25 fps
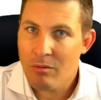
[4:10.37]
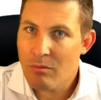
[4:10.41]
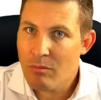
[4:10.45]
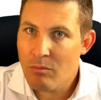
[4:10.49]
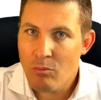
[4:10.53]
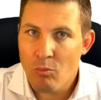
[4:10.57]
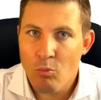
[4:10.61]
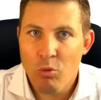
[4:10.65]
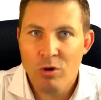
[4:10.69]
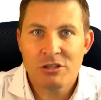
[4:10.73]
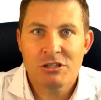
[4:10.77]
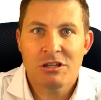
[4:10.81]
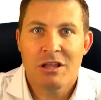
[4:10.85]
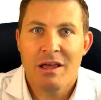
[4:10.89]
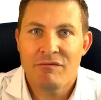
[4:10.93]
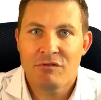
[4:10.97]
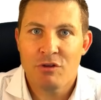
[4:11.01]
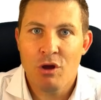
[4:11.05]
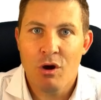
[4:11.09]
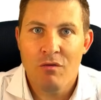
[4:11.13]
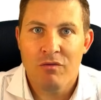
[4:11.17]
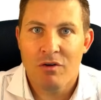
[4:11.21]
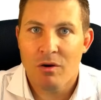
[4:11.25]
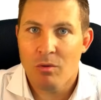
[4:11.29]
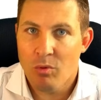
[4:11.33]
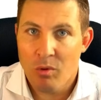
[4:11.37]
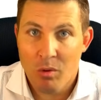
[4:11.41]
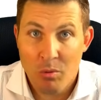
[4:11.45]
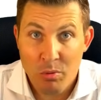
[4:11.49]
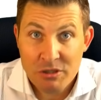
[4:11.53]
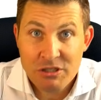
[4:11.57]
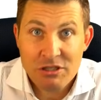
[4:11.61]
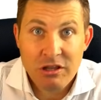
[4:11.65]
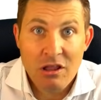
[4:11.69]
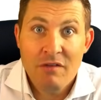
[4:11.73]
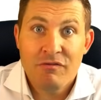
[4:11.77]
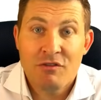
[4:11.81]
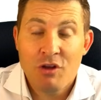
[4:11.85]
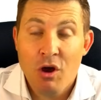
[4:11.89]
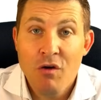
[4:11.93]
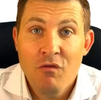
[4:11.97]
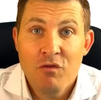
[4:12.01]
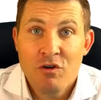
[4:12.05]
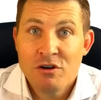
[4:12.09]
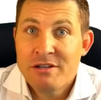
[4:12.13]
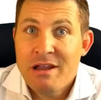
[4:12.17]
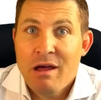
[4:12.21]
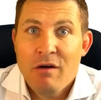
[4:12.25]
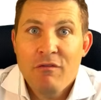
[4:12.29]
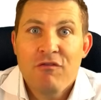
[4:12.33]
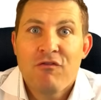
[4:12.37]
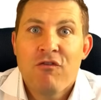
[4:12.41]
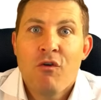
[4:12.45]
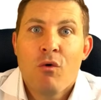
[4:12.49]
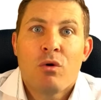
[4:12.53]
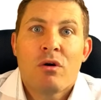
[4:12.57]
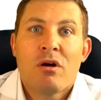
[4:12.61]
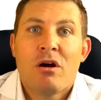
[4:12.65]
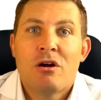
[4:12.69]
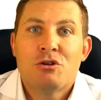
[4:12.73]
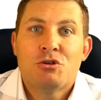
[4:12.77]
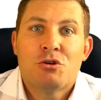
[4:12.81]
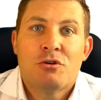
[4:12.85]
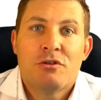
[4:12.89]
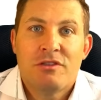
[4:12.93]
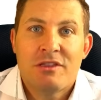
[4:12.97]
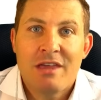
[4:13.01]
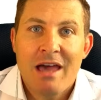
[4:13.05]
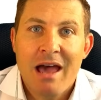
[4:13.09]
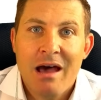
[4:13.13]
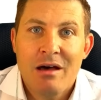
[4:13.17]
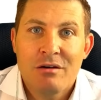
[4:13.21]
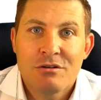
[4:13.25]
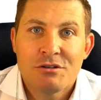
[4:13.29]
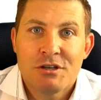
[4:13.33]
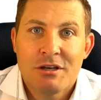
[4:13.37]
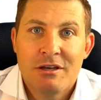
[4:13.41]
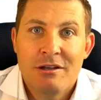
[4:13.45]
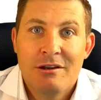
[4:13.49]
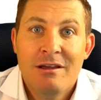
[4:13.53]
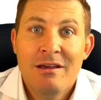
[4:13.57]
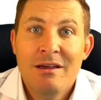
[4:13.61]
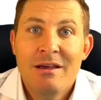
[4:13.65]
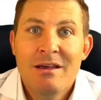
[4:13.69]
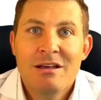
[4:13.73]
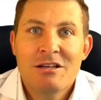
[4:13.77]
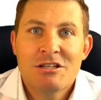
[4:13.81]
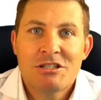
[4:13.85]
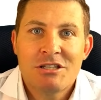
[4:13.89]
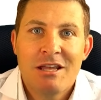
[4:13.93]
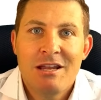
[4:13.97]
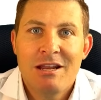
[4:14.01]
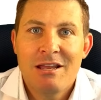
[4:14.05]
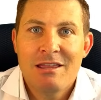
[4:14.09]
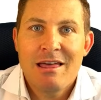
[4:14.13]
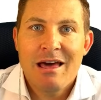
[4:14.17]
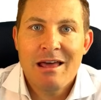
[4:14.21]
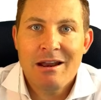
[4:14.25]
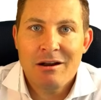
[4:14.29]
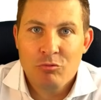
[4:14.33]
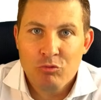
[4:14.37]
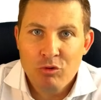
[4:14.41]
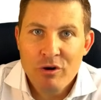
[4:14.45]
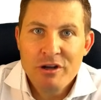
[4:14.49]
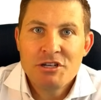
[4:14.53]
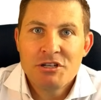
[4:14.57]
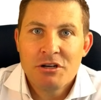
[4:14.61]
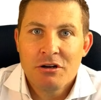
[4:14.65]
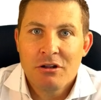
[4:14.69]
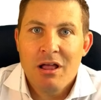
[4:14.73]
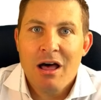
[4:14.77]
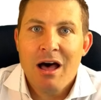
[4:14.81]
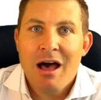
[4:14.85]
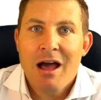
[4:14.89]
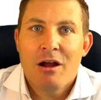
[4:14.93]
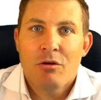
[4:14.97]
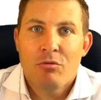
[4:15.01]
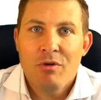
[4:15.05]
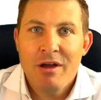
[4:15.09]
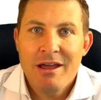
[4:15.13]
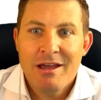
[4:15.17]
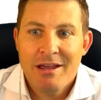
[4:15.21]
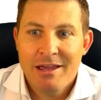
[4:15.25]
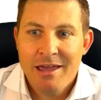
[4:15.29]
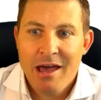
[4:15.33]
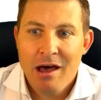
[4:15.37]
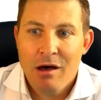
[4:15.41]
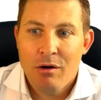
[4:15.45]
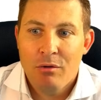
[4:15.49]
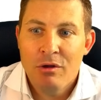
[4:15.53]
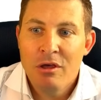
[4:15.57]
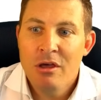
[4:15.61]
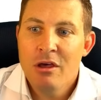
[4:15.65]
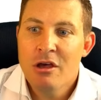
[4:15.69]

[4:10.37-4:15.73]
What's left over? Well, what's left over is now 400,000 sitting in that original IRA account.